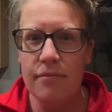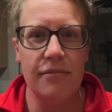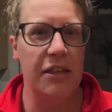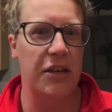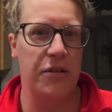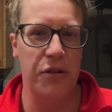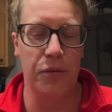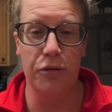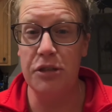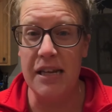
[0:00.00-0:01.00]
you know, your
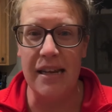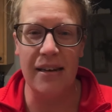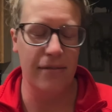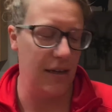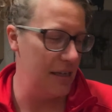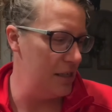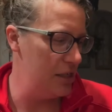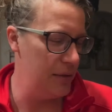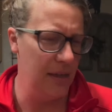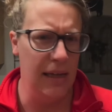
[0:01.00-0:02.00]
routine of how to
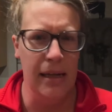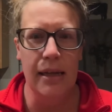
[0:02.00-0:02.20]
do it.